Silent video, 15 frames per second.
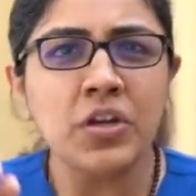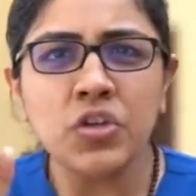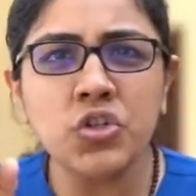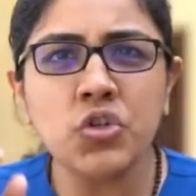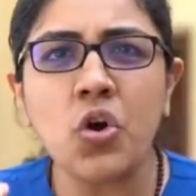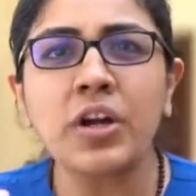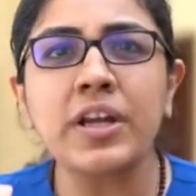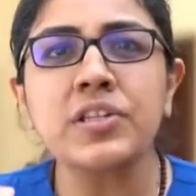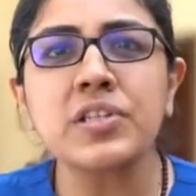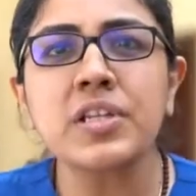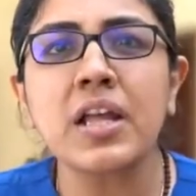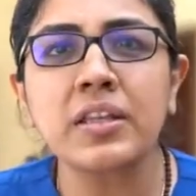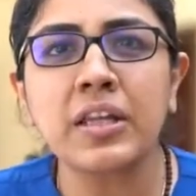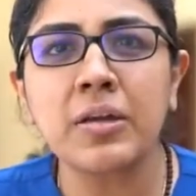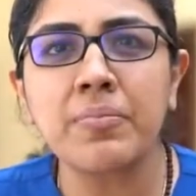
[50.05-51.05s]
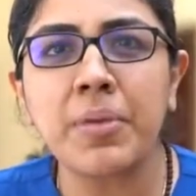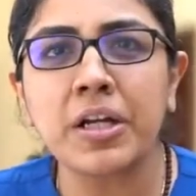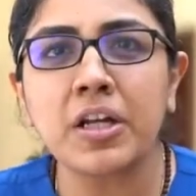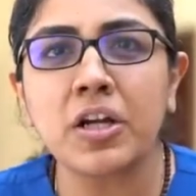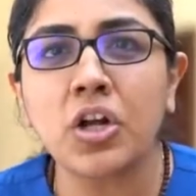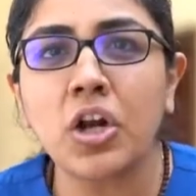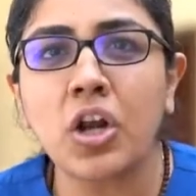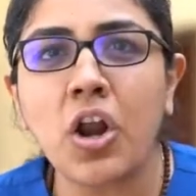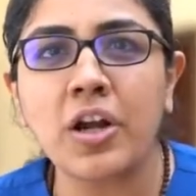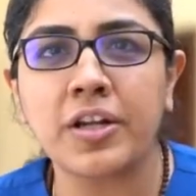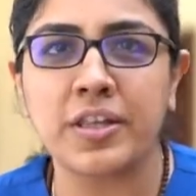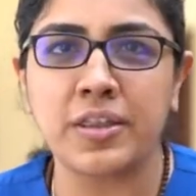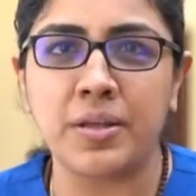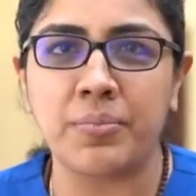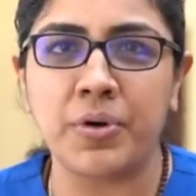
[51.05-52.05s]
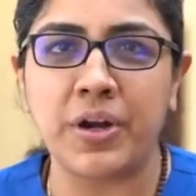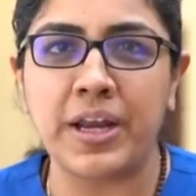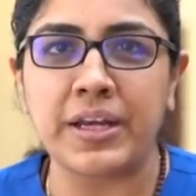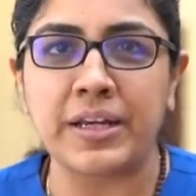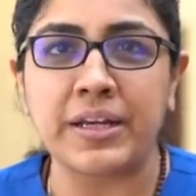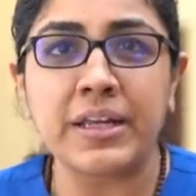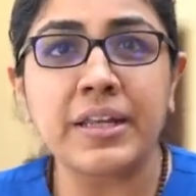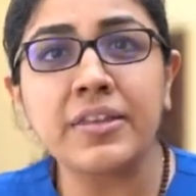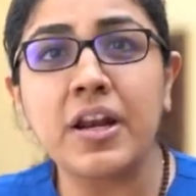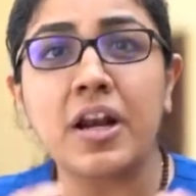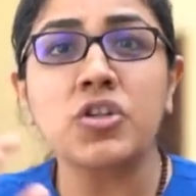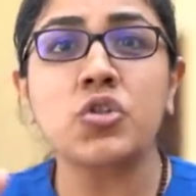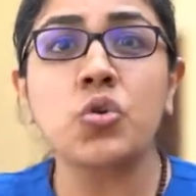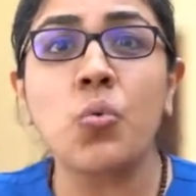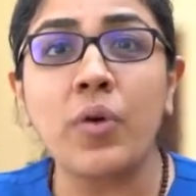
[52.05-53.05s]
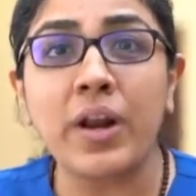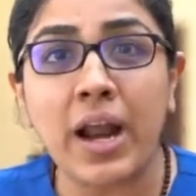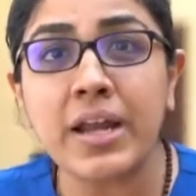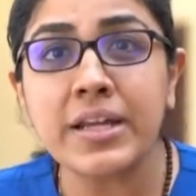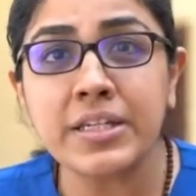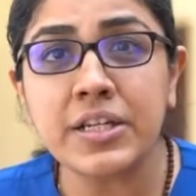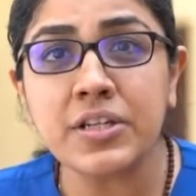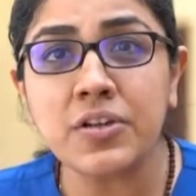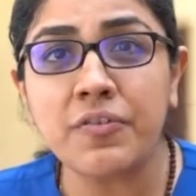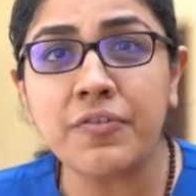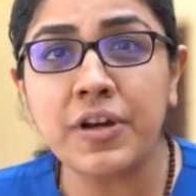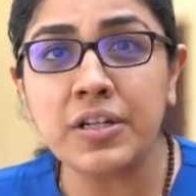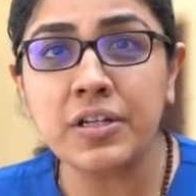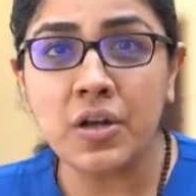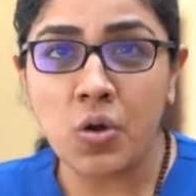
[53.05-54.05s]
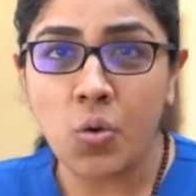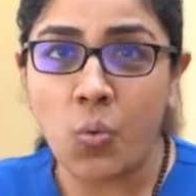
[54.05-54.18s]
Stroke is nothing but a clot in the brain. There are two varieties of it.